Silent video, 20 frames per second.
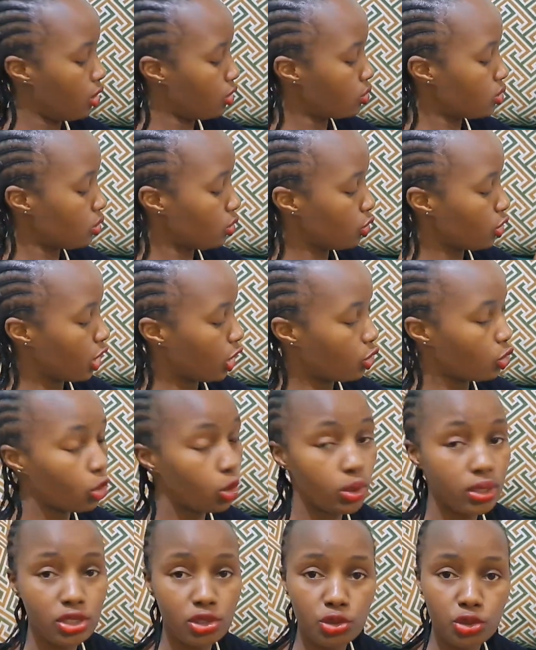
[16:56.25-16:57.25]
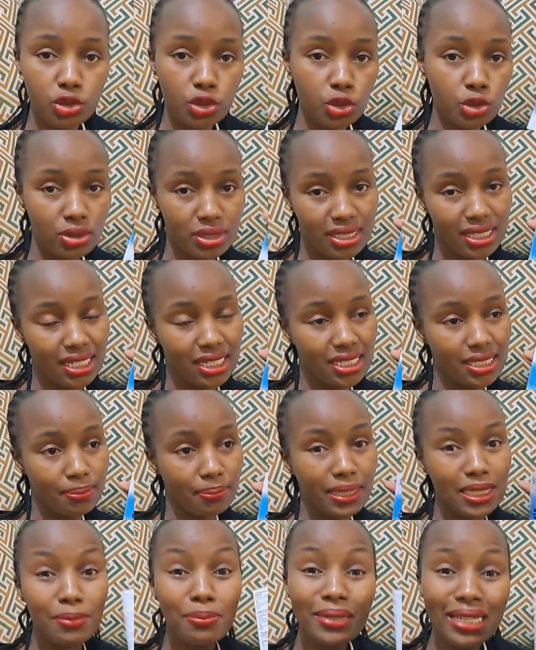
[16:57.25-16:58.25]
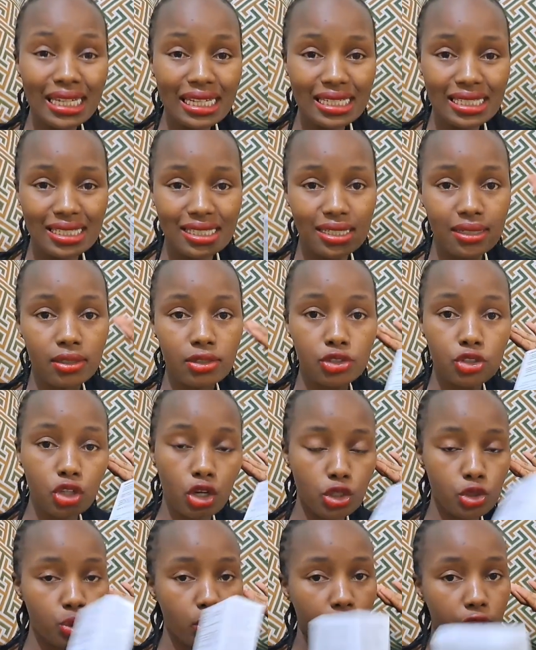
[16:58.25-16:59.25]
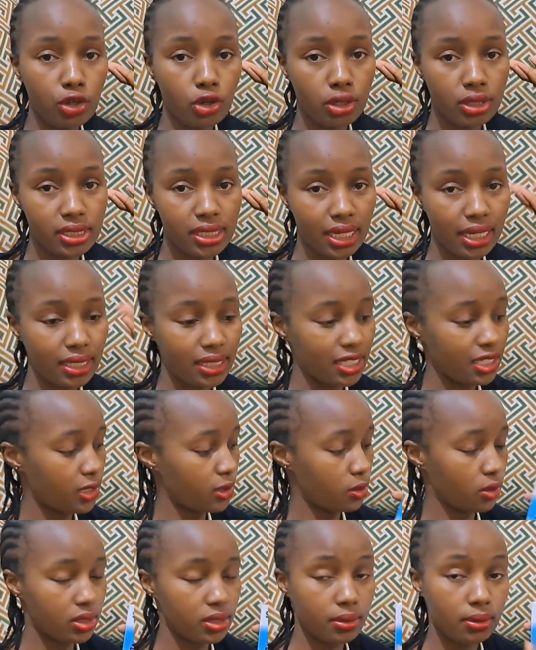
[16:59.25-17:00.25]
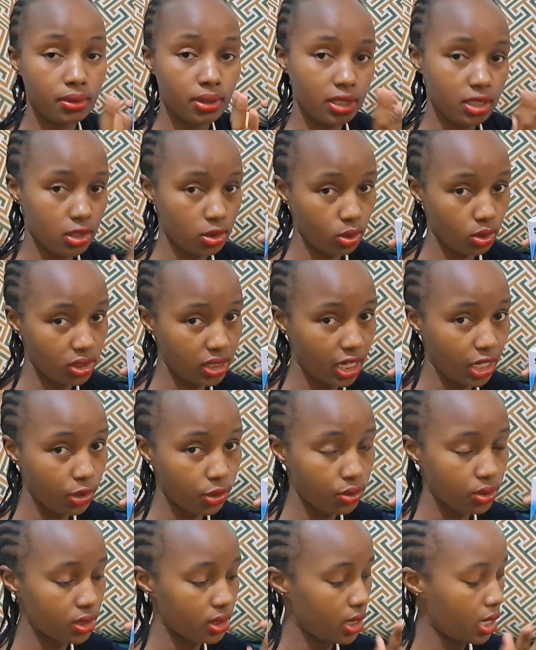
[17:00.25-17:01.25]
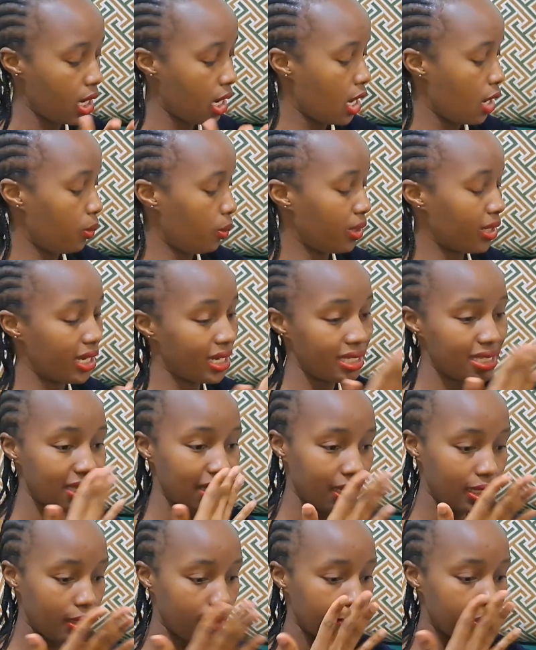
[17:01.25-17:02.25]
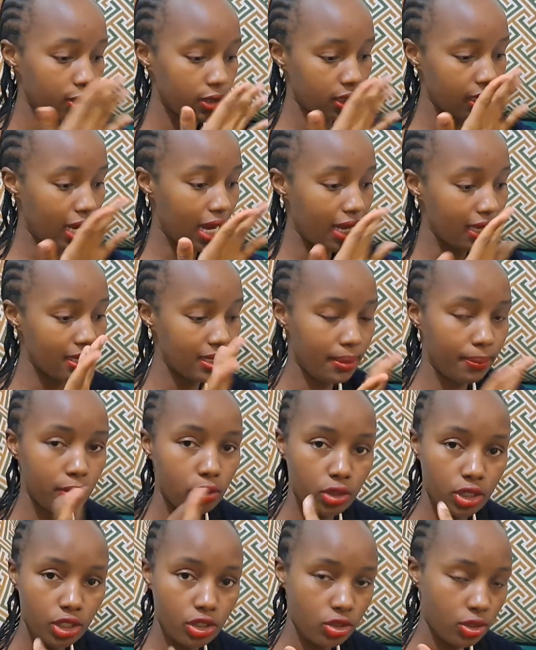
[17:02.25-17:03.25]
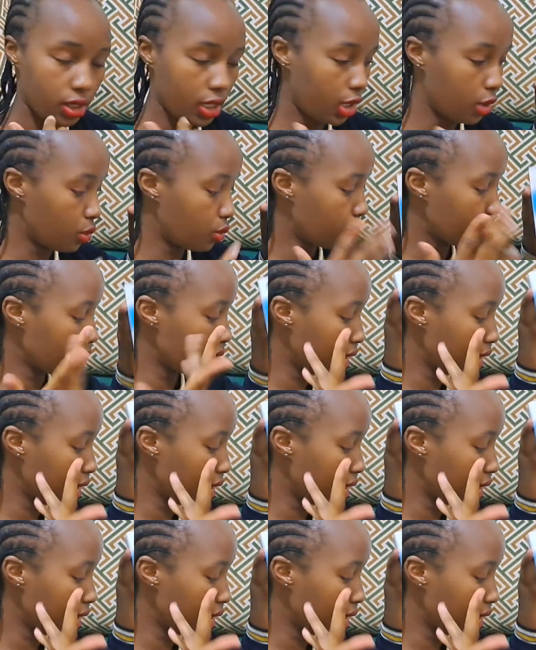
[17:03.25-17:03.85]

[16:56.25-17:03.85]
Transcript: So you can always use this, but please talk to a doctor. This is what I use when I see she has a blockage on her nose,